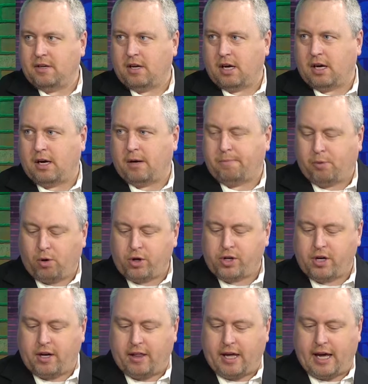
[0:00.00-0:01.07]
a uh,
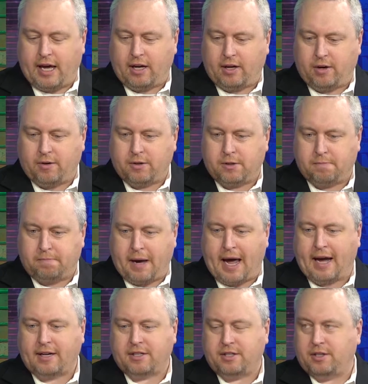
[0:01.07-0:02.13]
portion of that goes
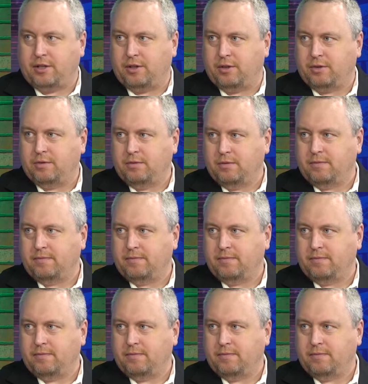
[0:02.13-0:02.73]
back to